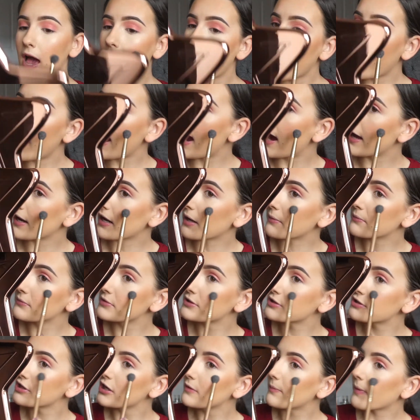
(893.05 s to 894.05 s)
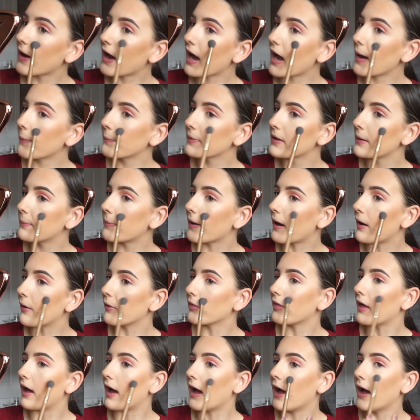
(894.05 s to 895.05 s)
and I'm super happy about
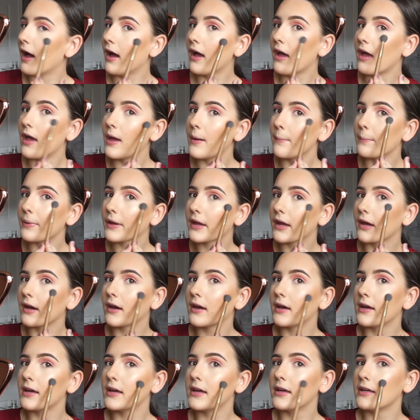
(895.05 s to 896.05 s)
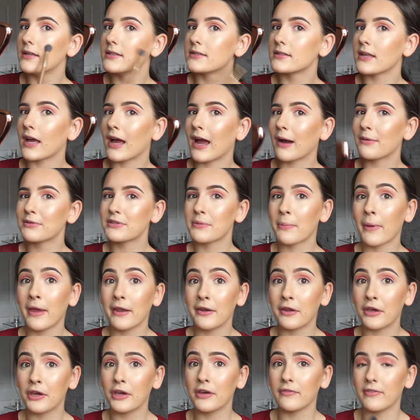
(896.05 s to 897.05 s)
that because I was a bit
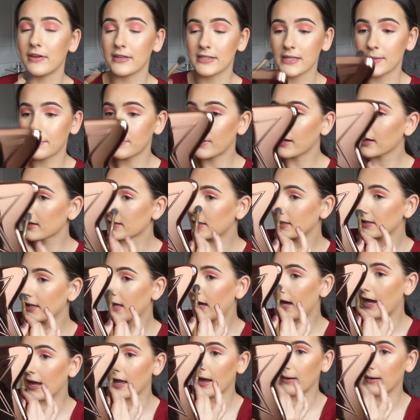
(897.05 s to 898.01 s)
nervous, I'm not gonna lie.